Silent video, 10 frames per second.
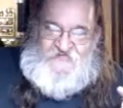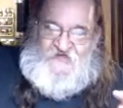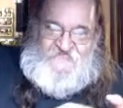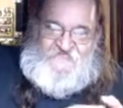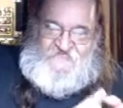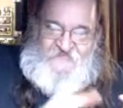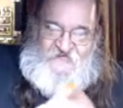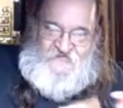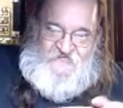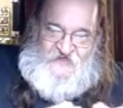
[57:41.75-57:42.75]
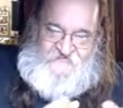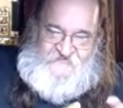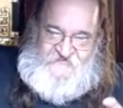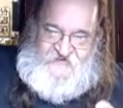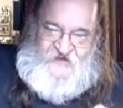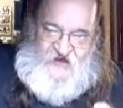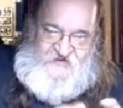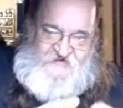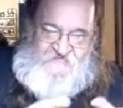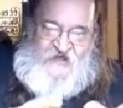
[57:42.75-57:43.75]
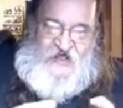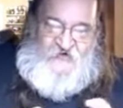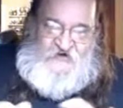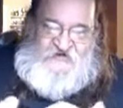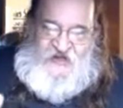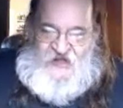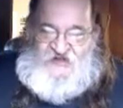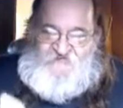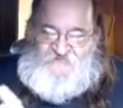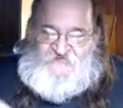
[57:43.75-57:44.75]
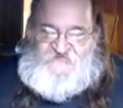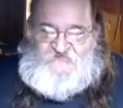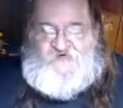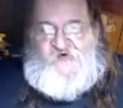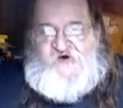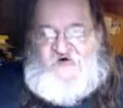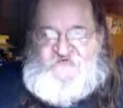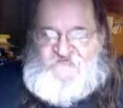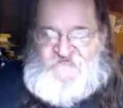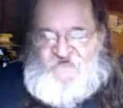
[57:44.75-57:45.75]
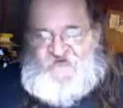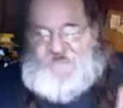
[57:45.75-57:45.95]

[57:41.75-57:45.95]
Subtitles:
That's kind of how a tank matures.